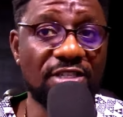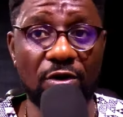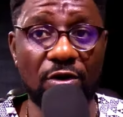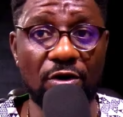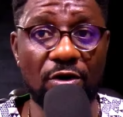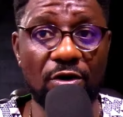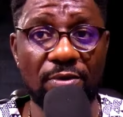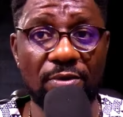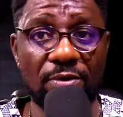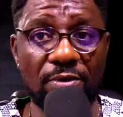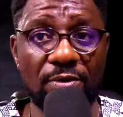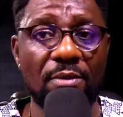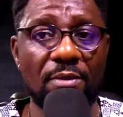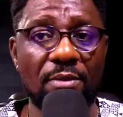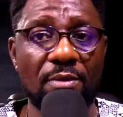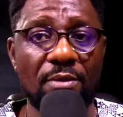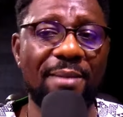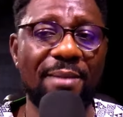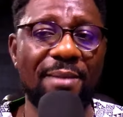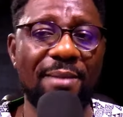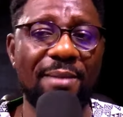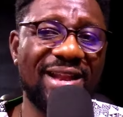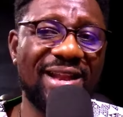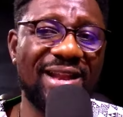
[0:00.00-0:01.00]
My
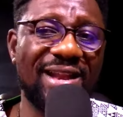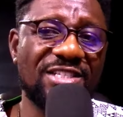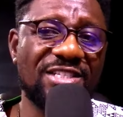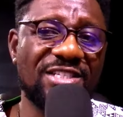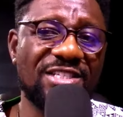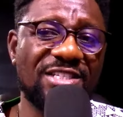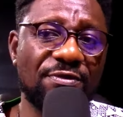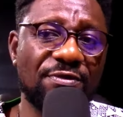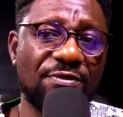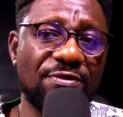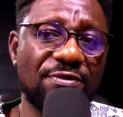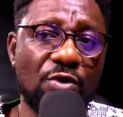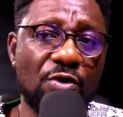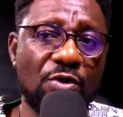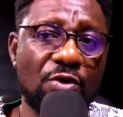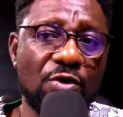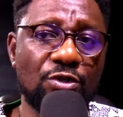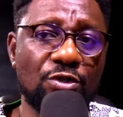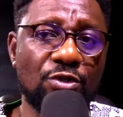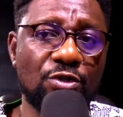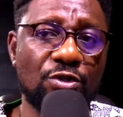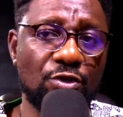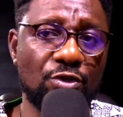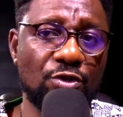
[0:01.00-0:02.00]
plans before was to just
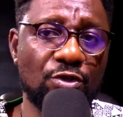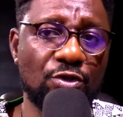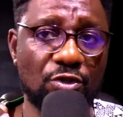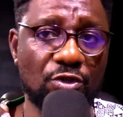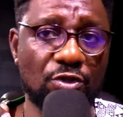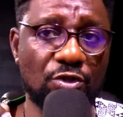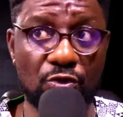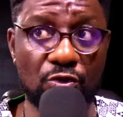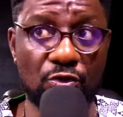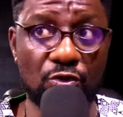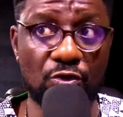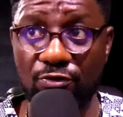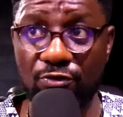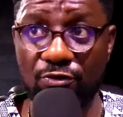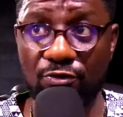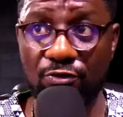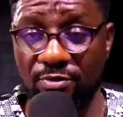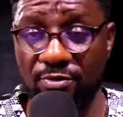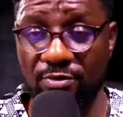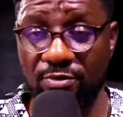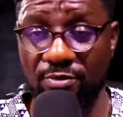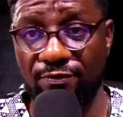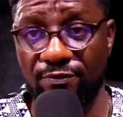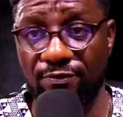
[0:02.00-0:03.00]
talk to us from the
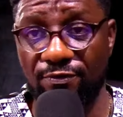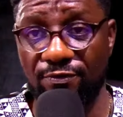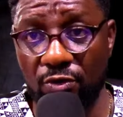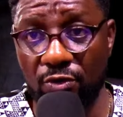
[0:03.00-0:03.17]
phone,